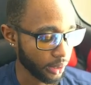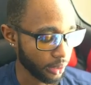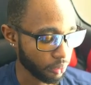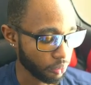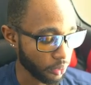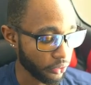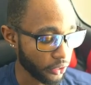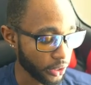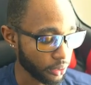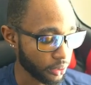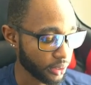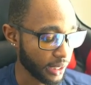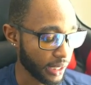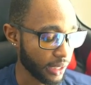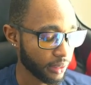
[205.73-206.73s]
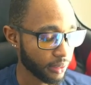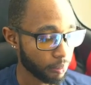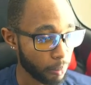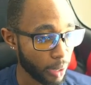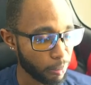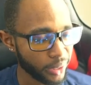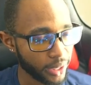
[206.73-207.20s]
reveals that
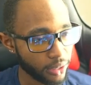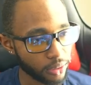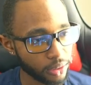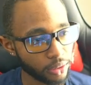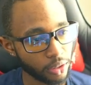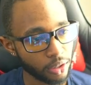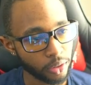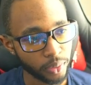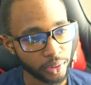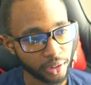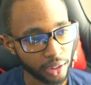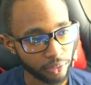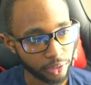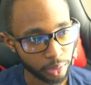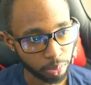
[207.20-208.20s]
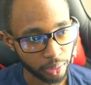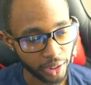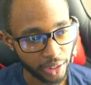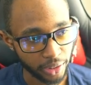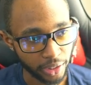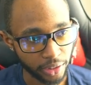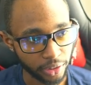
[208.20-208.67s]
my plan all along was never to
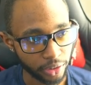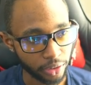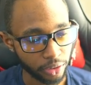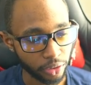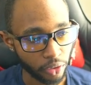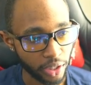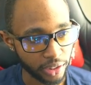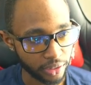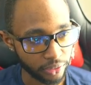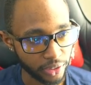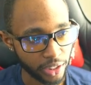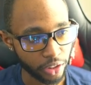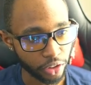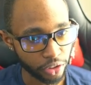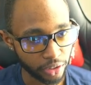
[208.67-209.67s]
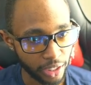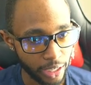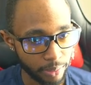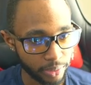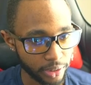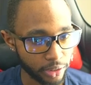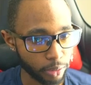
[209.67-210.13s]
play into your aggressive English
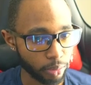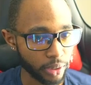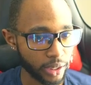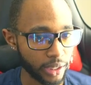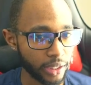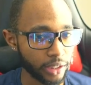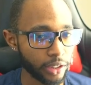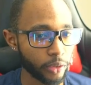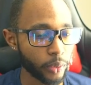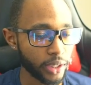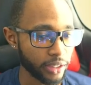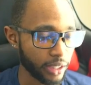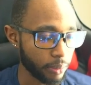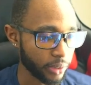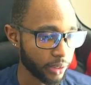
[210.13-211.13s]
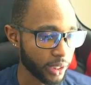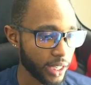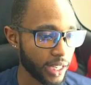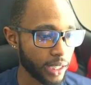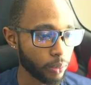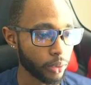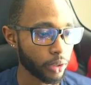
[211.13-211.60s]
games. It's to play Queen's Gambit
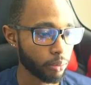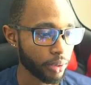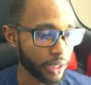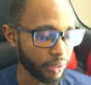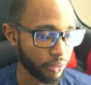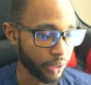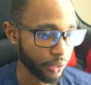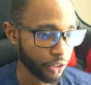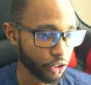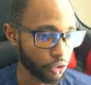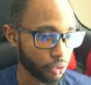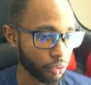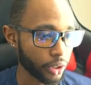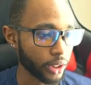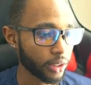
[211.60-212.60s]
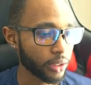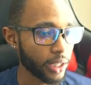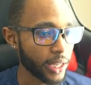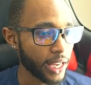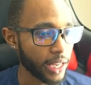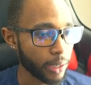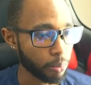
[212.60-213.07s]
decline. We're going to play a very strict
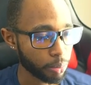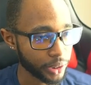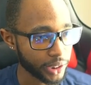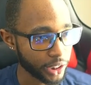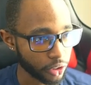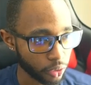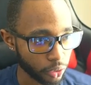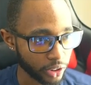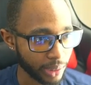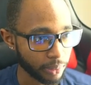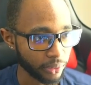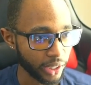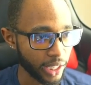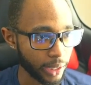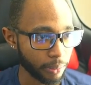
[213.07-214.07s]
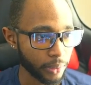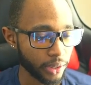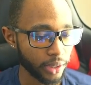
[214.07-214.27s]
and positional type of game,